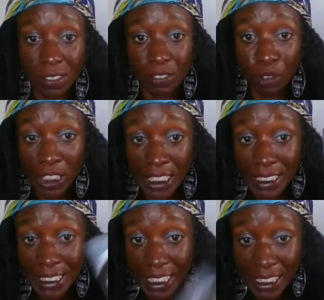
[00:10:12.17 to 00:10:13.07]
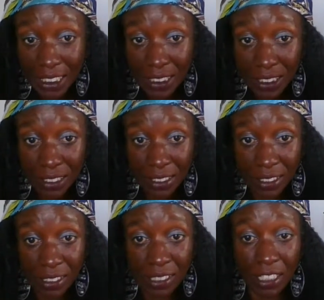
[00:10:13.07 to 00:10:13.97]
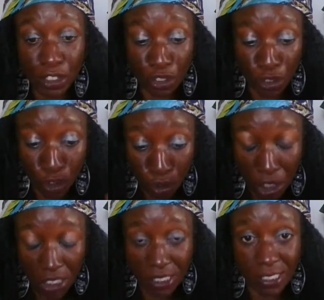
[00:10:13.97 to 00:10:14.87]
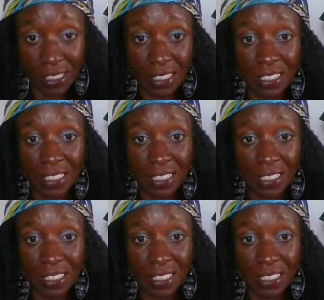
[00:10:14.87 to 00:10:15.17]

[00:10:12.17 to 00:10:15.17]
release it, and just trust,